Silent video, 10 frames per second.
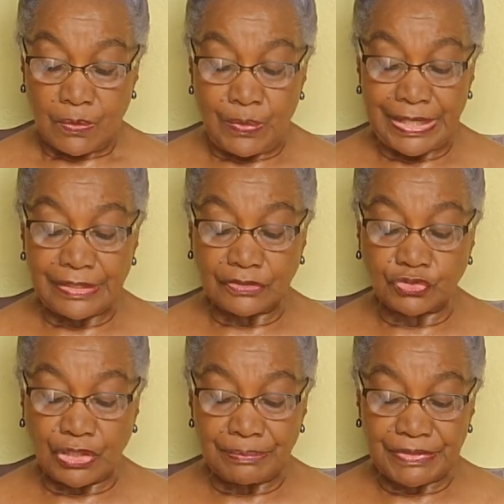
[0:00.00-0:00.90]
when the
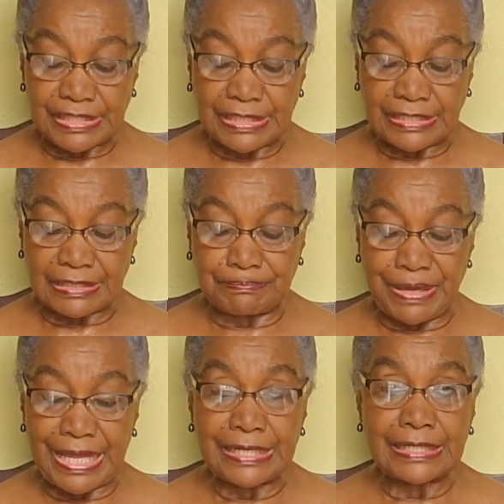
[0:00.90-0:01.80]
drumsticks
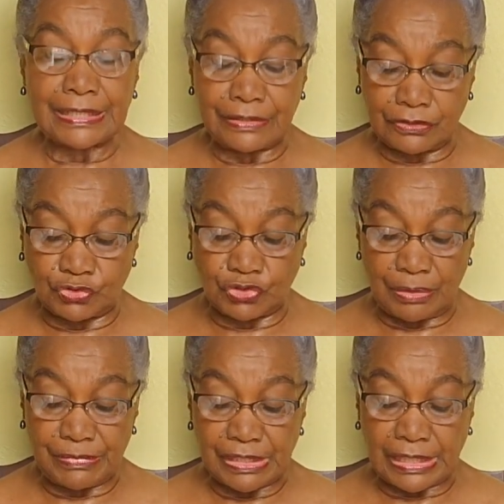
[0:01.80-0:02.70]
bend and the
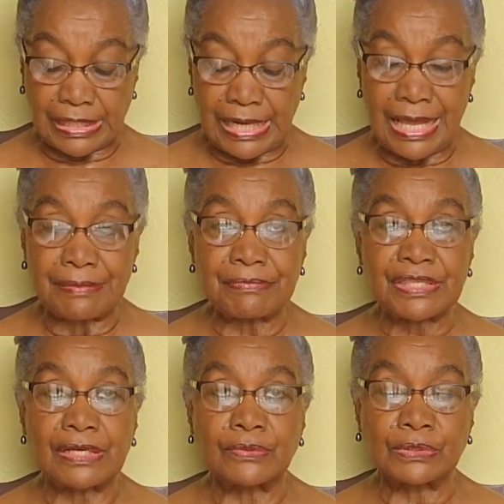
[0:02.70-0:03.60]
drummer
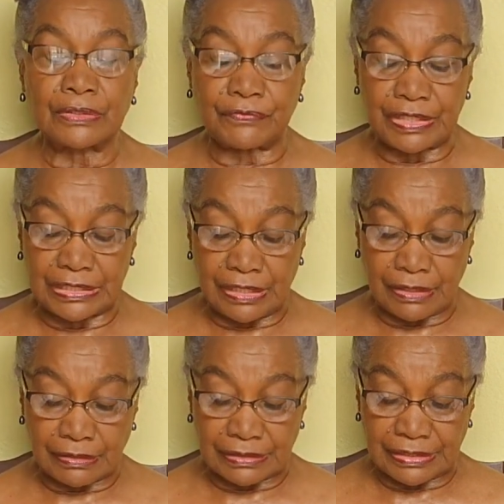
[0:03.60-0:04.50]
climbs out of the
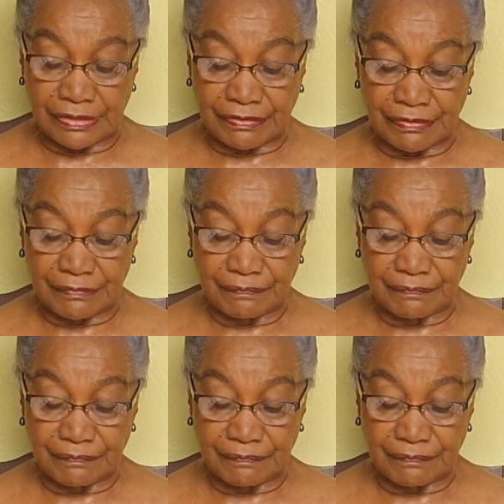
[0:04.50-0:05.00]
darkness.